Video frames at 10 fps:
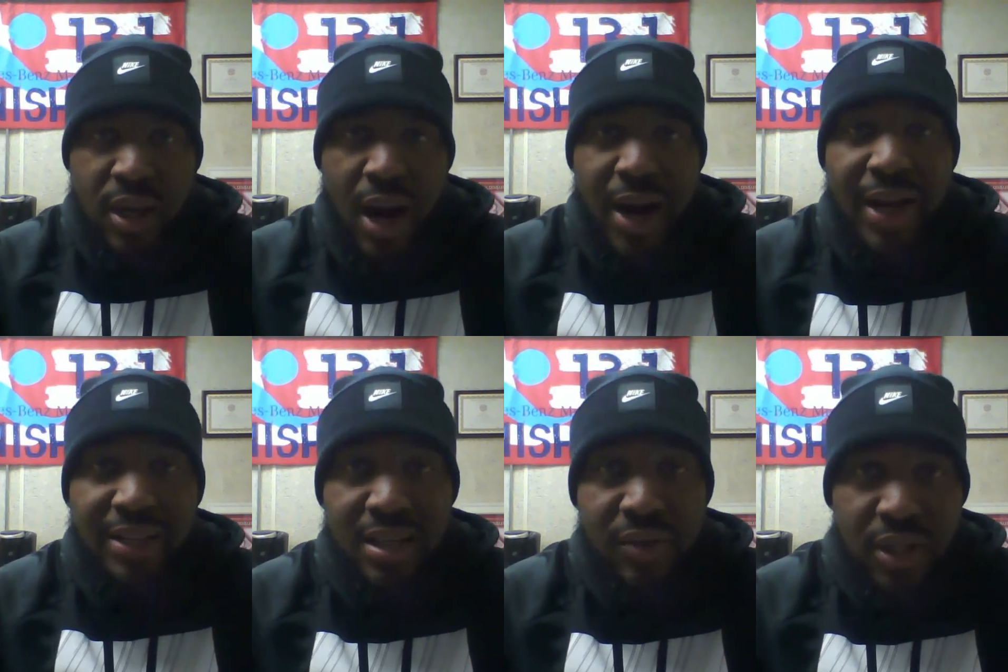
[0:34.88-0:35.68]
our
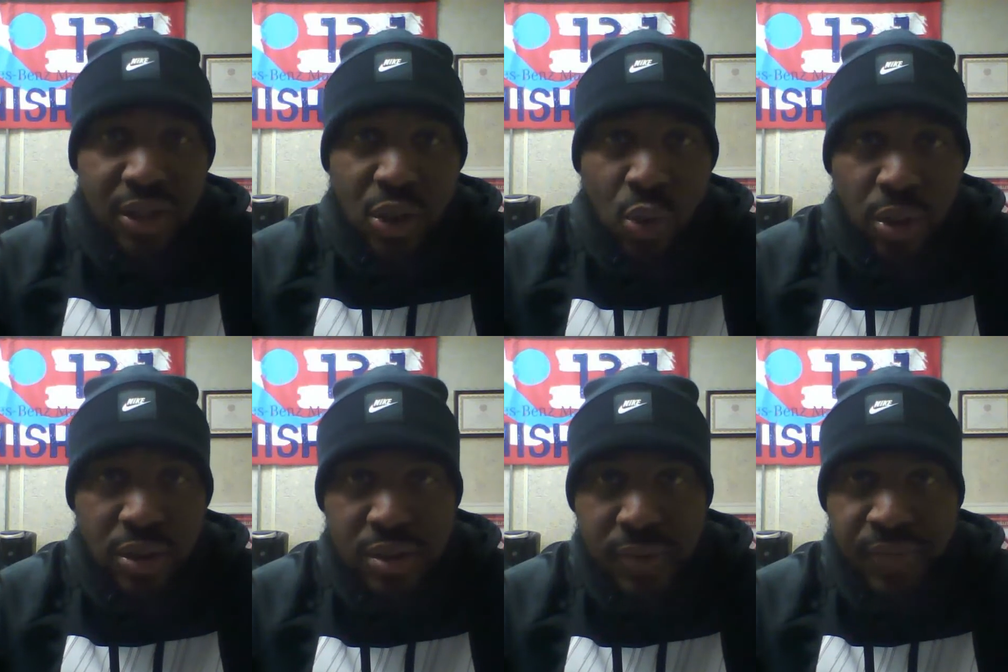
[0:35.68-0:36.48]
activity in the
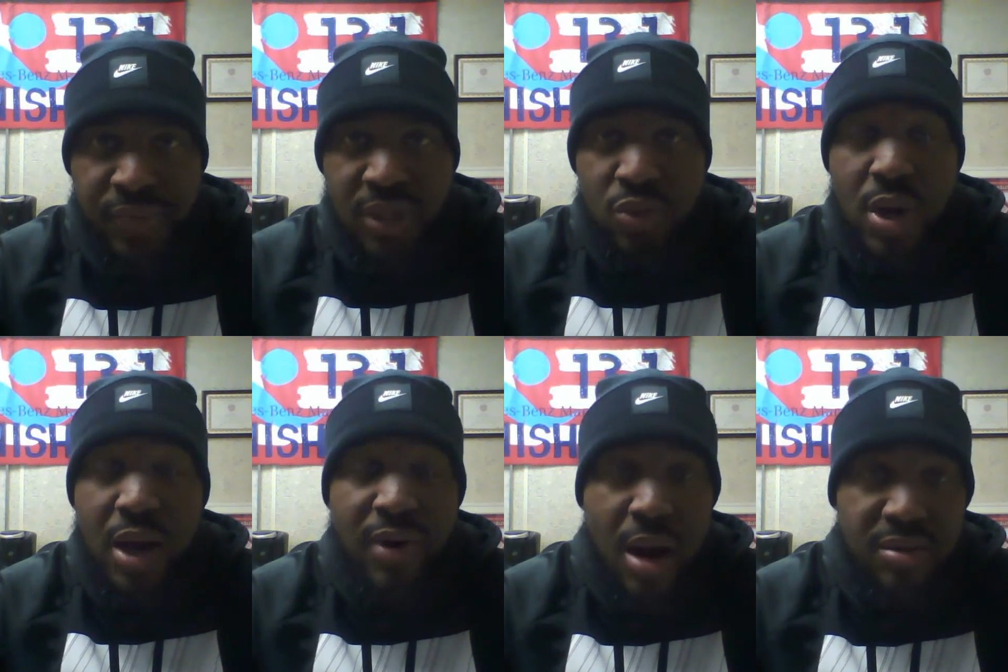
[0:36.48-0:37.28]
course. You
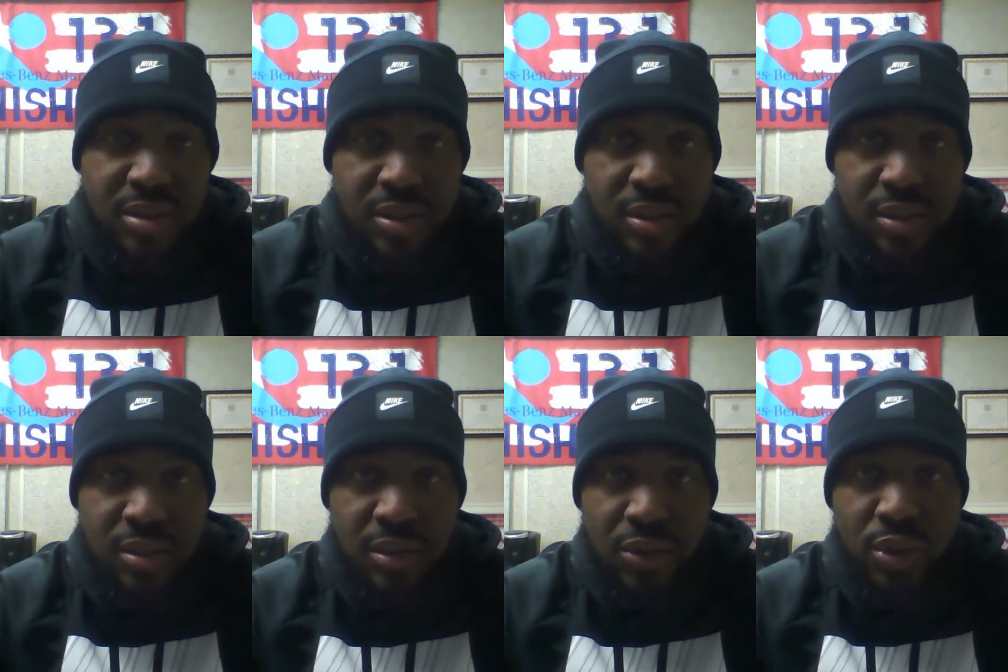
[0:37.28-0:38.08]
have
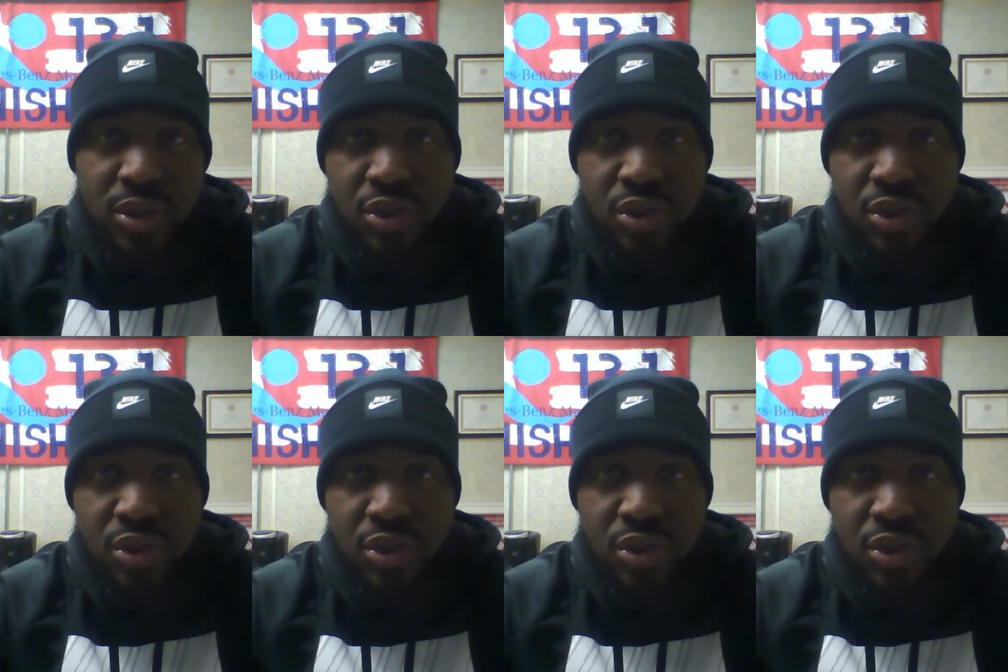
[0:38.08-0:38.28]
options. You can